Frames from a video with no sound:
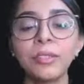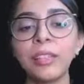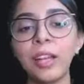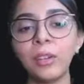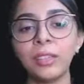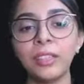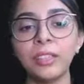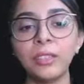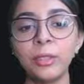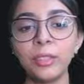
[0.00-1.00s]
Now
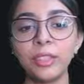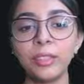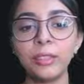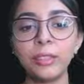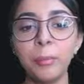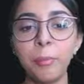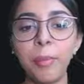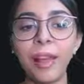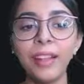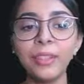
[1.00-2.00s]
here, look, they
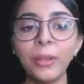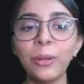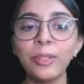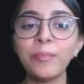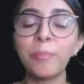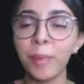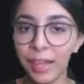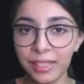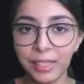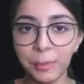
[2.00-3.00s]
packed all the
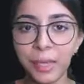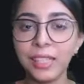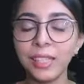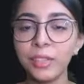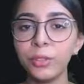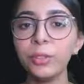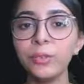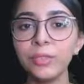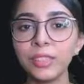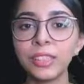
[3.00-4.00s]
pies. Pies
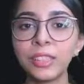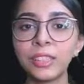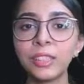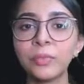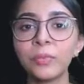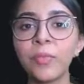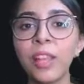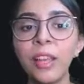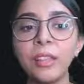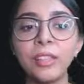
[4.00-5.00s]
are
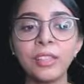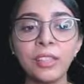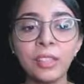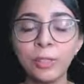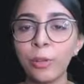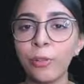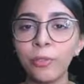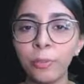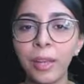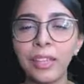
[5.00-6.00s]
the
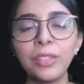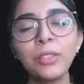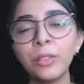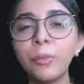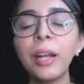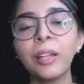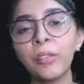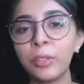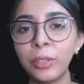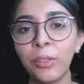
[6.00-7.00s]
soft pies. You might
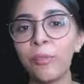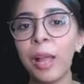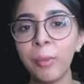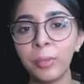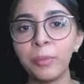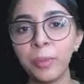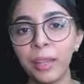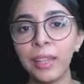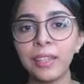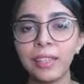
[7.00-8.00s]
have heard of apple
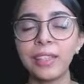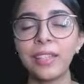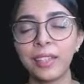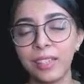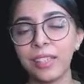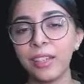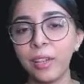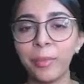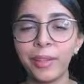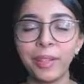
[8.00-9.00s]
pies, etc.,
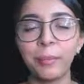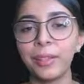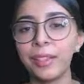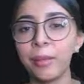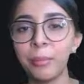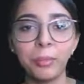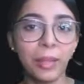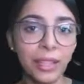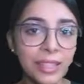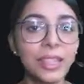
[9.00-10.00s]
etc., pineapple apple
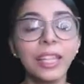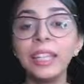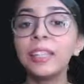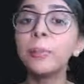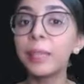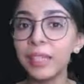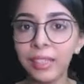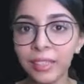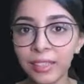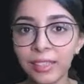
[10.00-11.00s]
pies in the
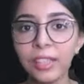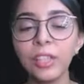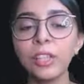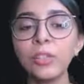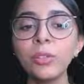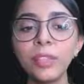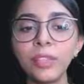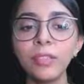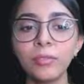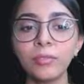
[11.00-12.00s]
bakeries. So
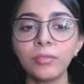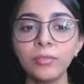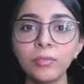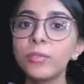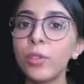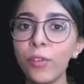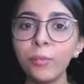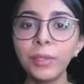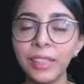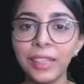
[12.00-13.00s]
there's soft
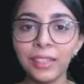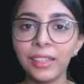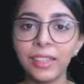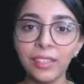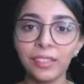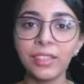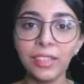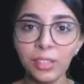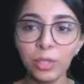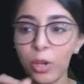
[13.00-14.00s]
material, like they
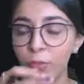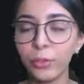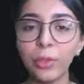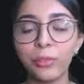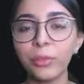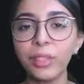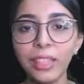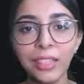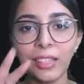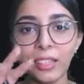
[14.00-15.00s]
are soft. You have to
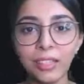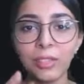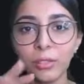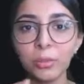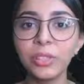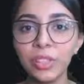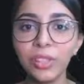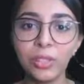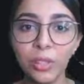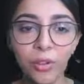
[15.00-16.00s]
eat it. It's
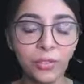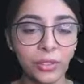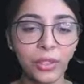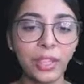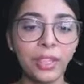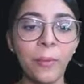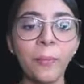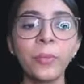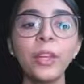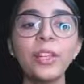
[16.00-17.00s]
squishy, soft, right?
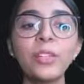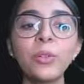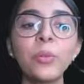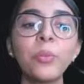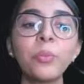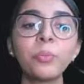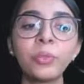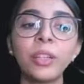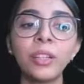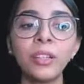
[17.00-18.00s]
So
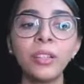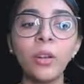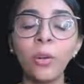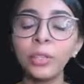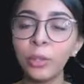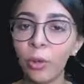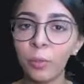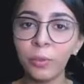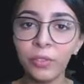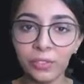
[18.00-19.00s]
on
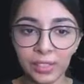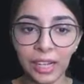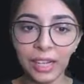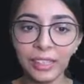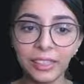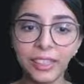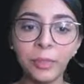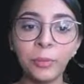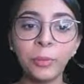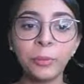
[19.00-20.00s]
top of that,
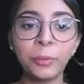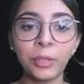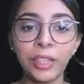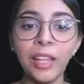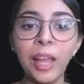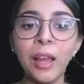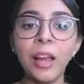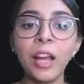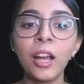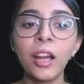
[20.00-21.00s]
they're putting
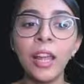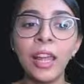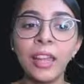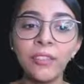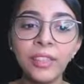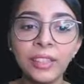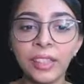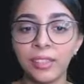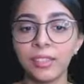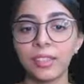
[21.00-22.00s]
heavy
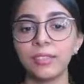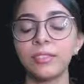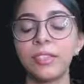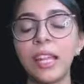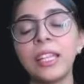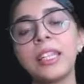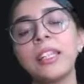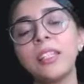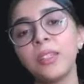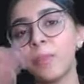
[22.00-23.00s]
things and
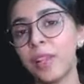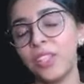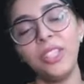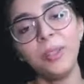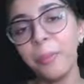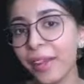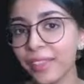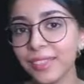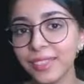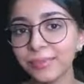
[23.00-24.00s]
then smashing the
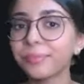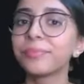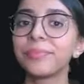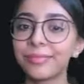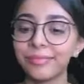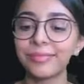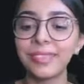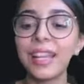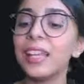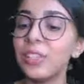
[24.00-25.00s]
pies.
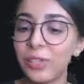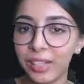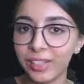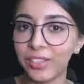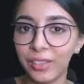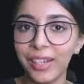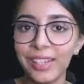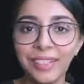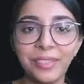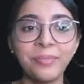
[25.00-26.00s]
Nice strategy, right?